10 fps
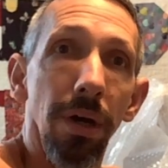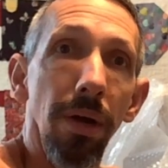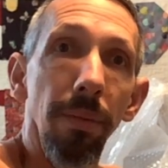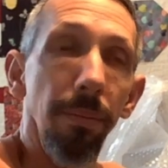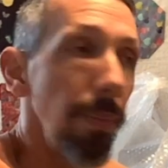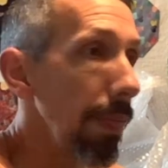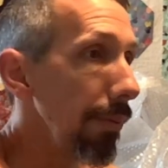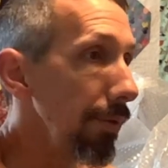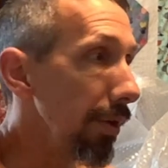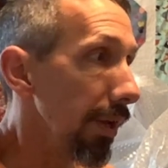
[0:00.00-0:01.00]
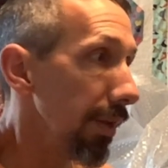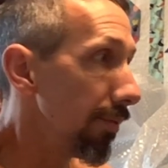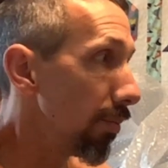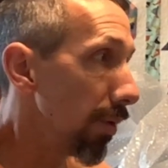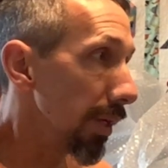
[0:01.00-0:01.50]
Um, and
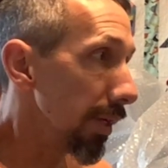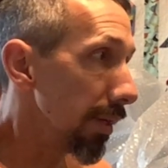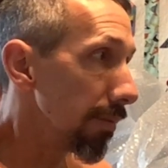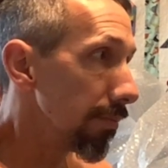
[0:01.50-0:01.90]
if you want to